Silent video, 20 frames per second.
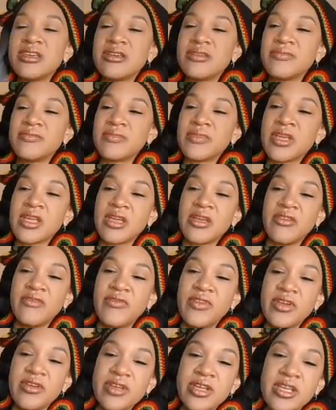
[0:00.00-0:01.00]
them
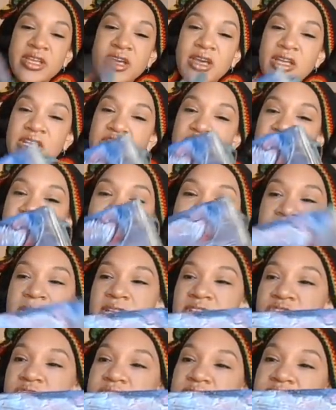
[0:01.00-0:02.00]
very uh,
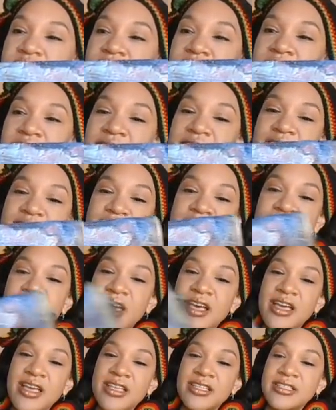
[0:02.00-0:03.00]
geometric style
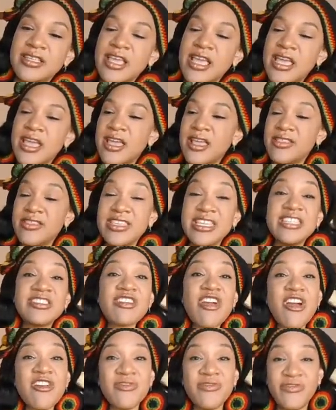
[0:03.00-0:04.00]
designs and
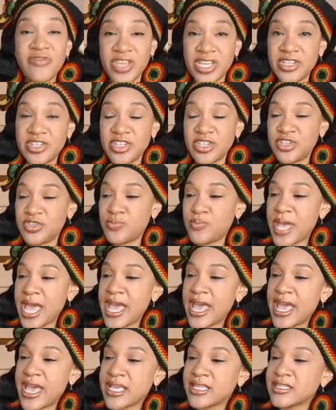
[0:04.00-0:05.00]
these are vintage
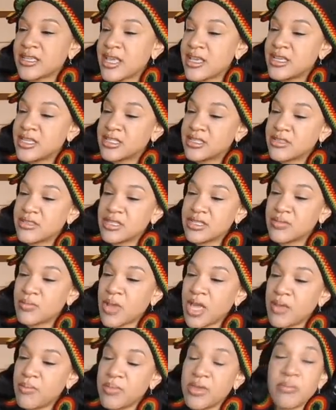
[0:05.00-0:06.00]
bags so this
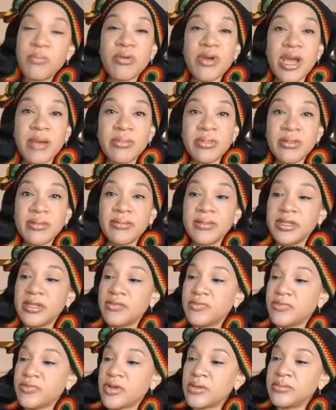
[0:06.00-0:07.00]
might be probably
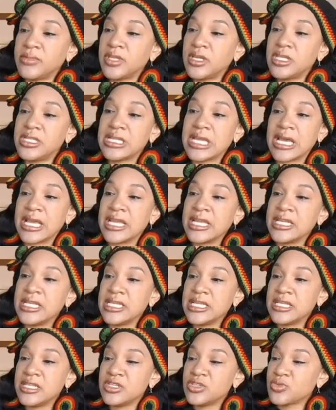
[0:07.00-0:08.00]
from the
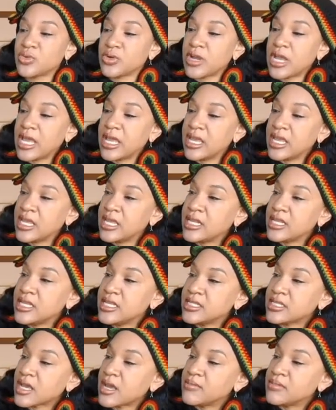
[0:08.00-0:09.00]
90s or
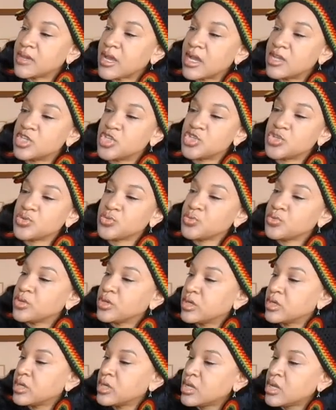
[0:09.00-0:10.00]
80s I'm not
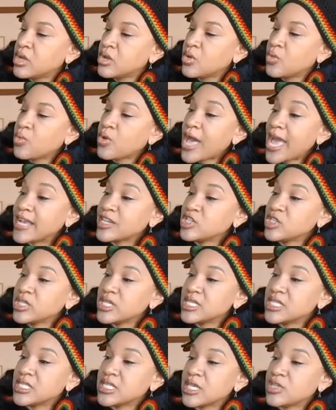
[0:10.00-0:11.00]
sure well
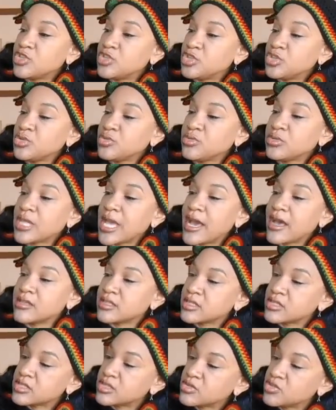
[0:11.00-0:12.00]
actually it says
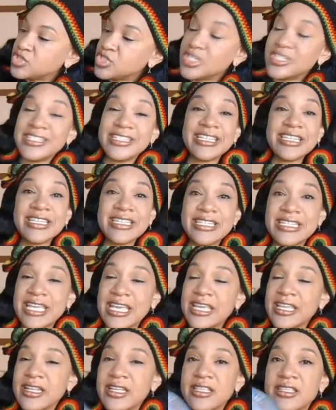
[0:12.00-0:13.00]
2000 so she did
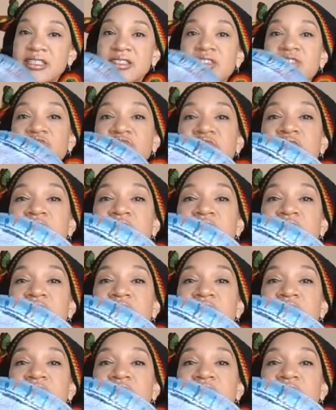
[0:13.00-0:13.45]
date it so